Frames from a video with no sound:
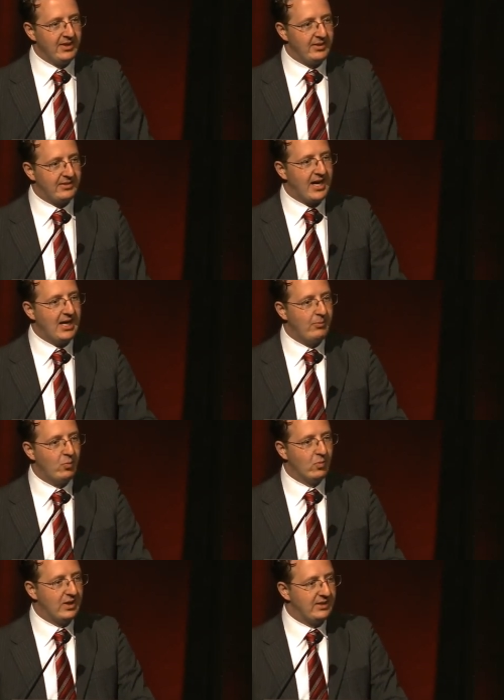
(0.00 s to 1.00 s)
the
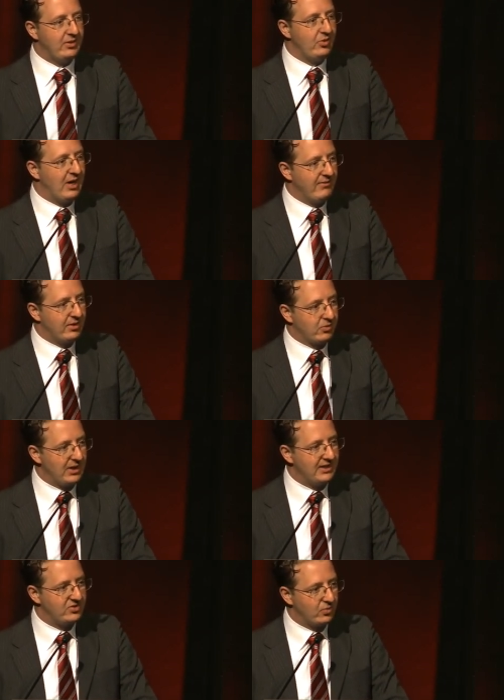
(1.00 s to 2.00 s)
time when you have the
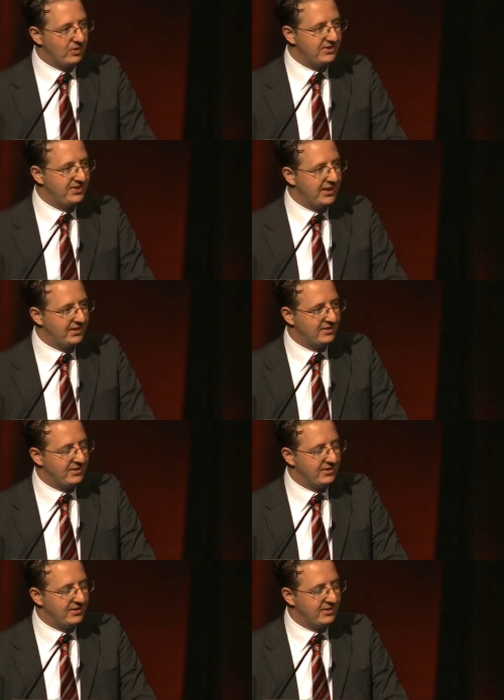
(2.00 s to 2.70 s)
greatest risk in an